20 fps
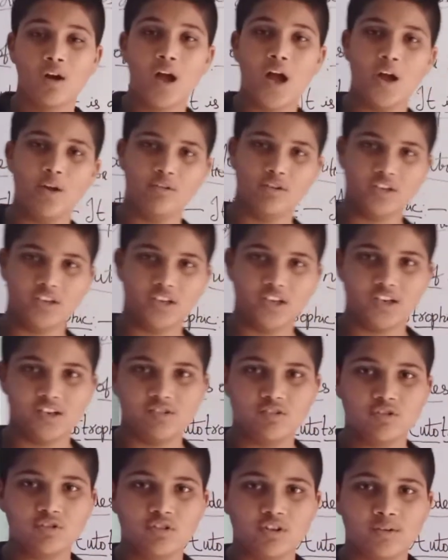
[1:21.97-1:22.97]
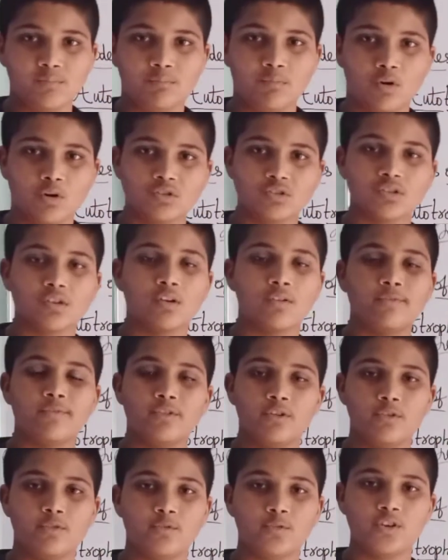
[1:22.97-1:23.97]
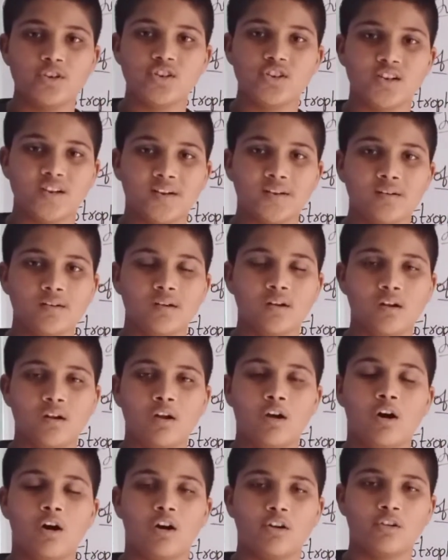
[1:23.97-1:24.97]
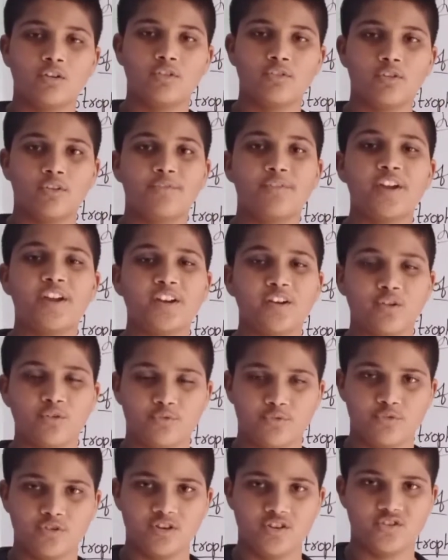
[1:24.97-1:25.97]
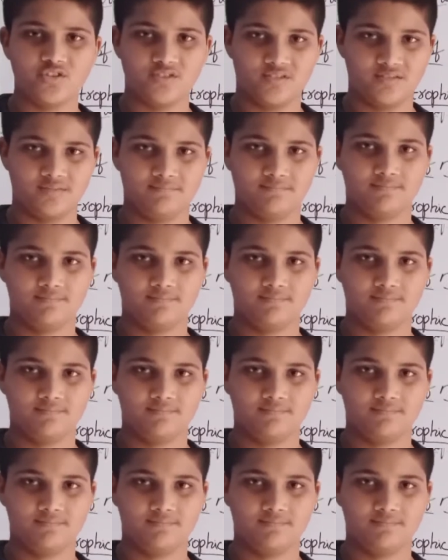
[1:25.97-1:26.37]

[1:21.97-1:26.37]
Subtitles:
I will tell you in modes of nutrition, autotrophic nutrition.